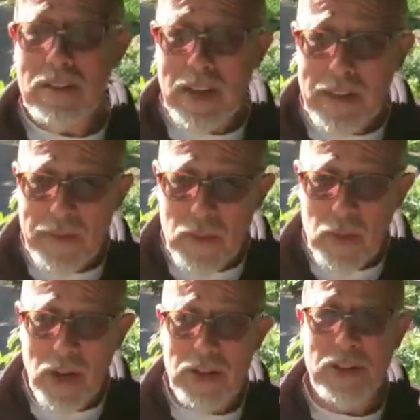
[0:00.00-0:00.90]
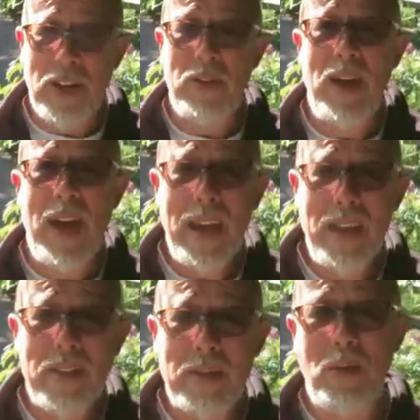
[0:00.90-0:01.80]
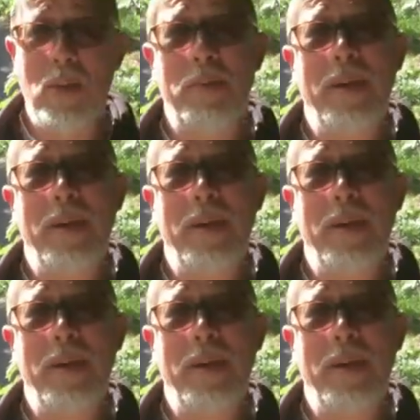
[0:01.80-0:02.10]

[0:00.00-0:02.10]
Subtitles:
If you would like to know anything more about